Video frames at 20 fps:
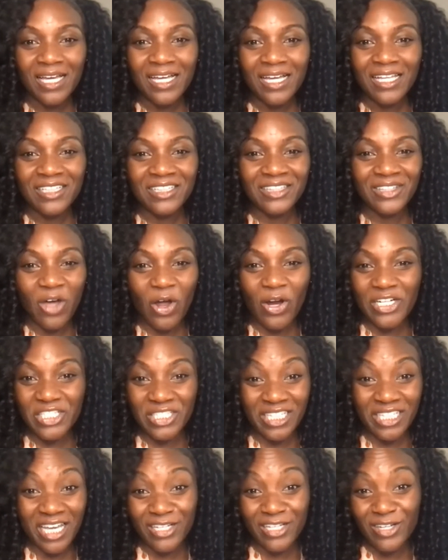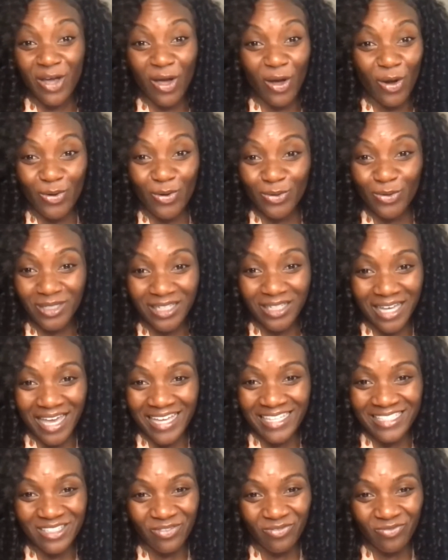largely unknown
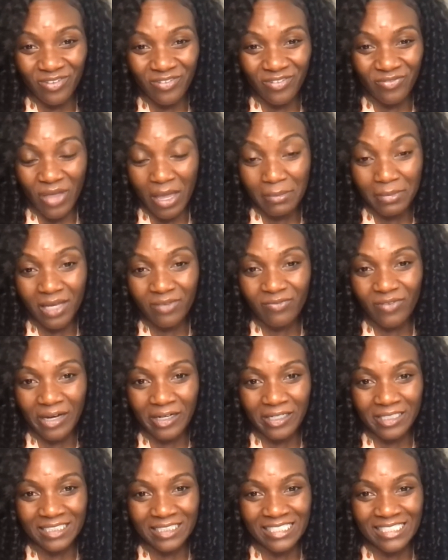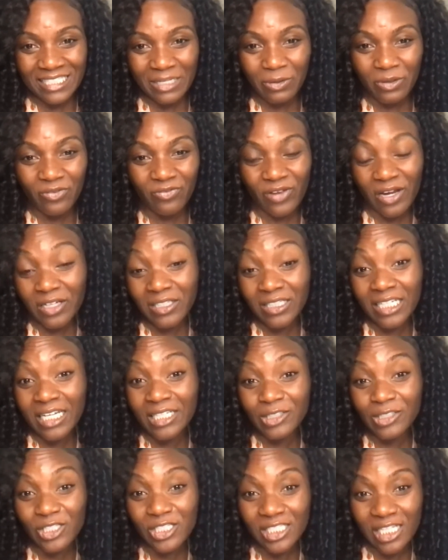as a family of viruses. They were fairly
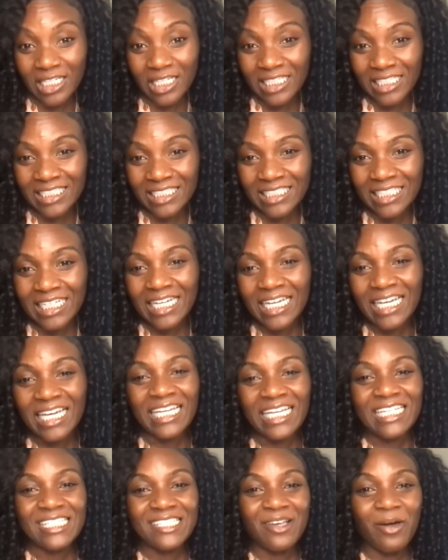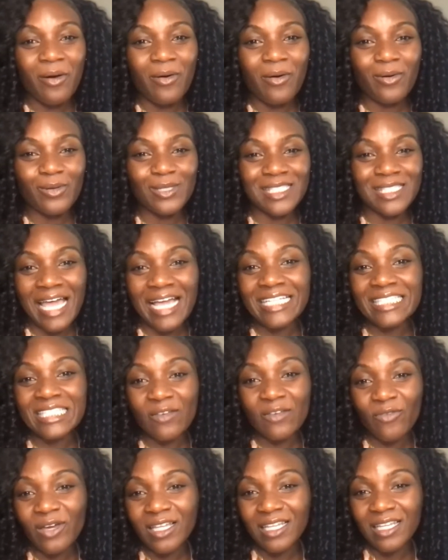understudied. So
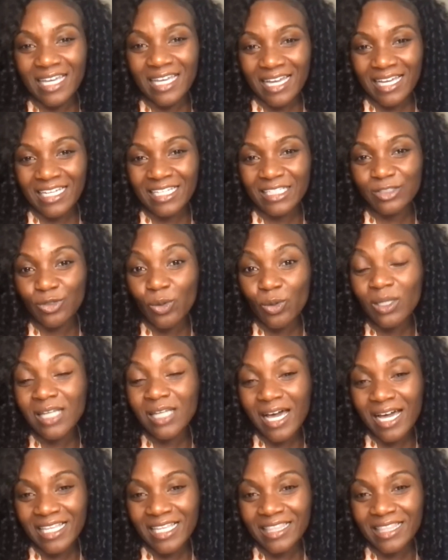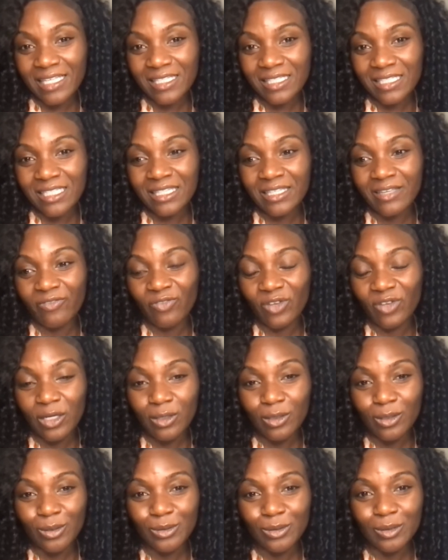scientifically, I could do a lot in the
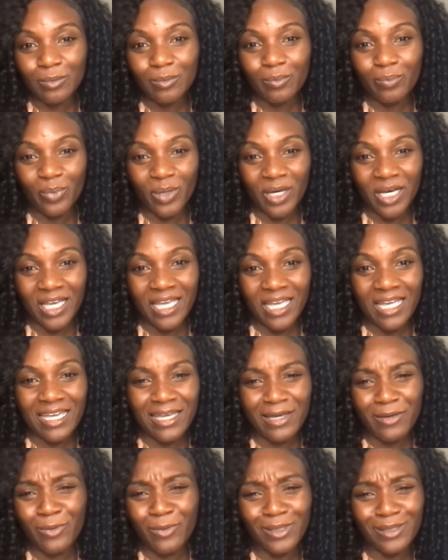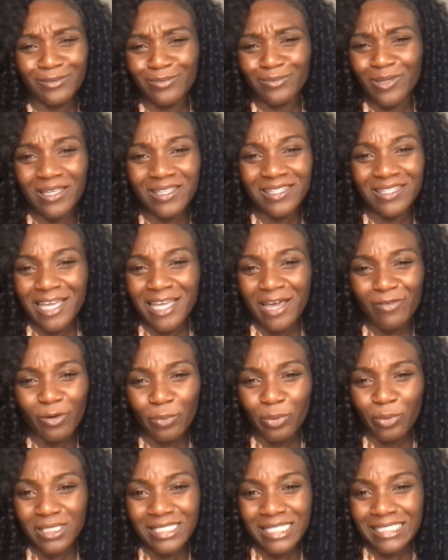field, but it never
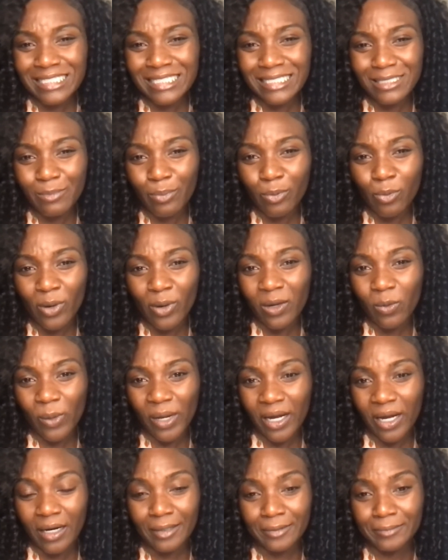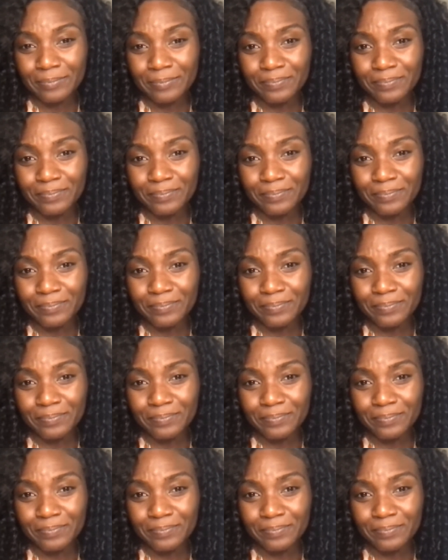presented the point where